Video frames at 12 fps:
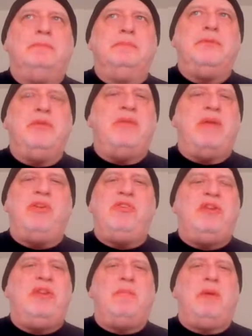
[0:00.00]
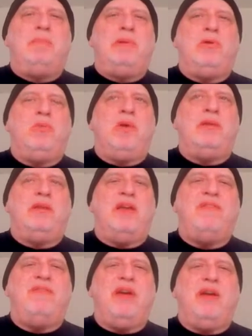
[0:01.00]
You never see them upload one that they
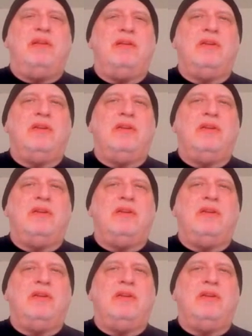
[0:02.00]
failed.